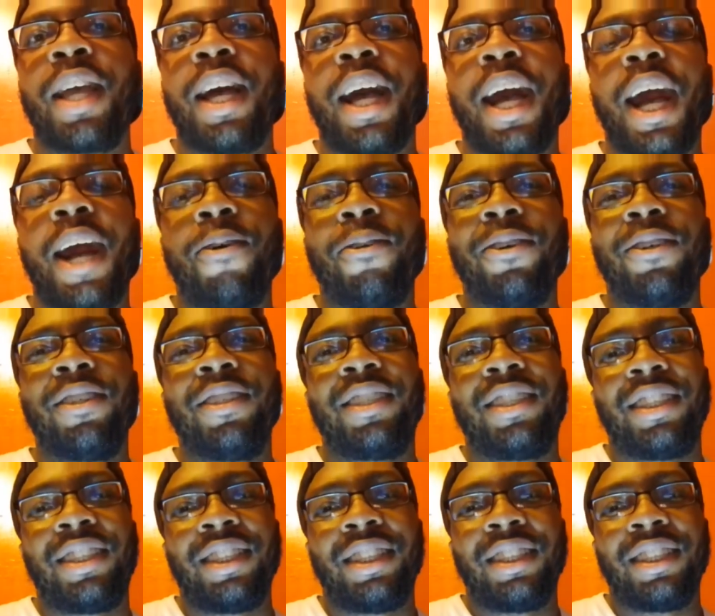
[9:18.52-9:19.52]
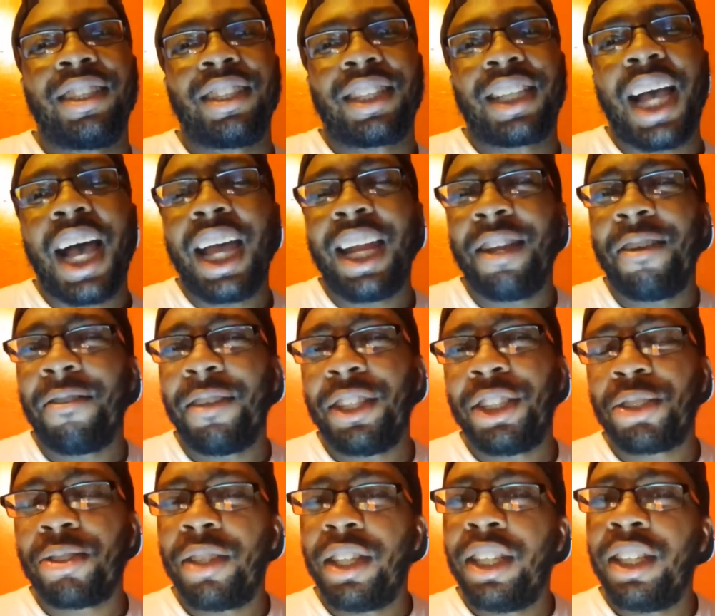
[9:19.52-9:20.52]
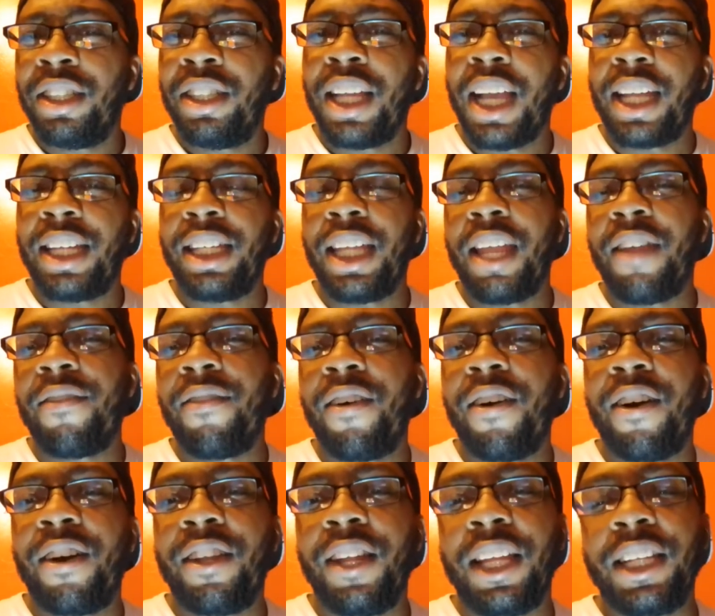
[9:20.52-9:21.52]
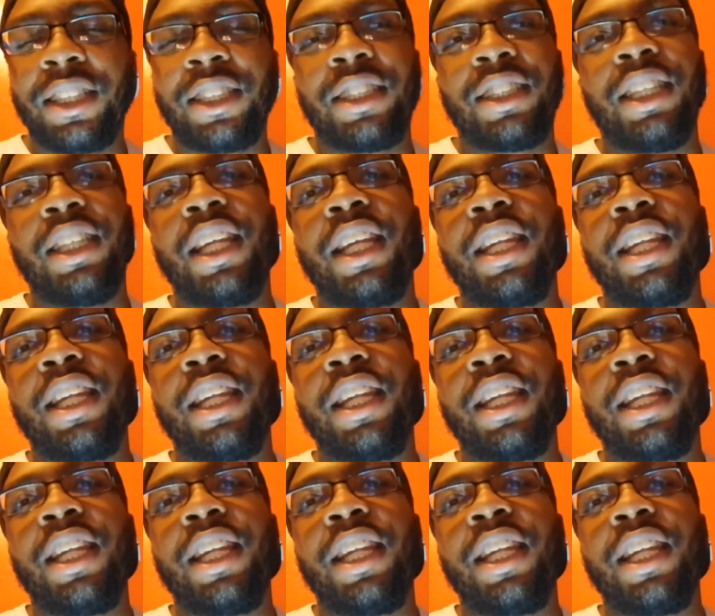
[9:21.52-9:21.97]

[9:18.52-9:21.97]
I was kind of intrigued that they want like to see that